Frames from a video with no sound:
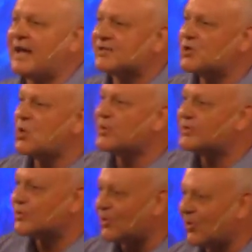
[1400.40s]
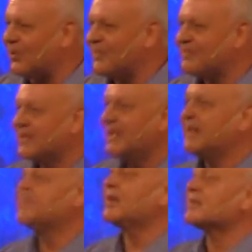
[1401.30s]
has no control
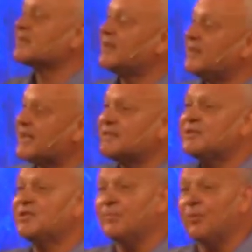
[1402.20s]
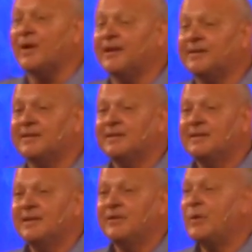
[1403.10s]
until it's connected to the brain.
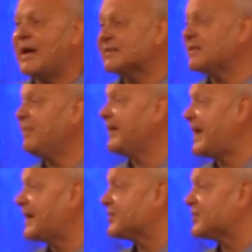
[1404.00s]
You ask somebody that had a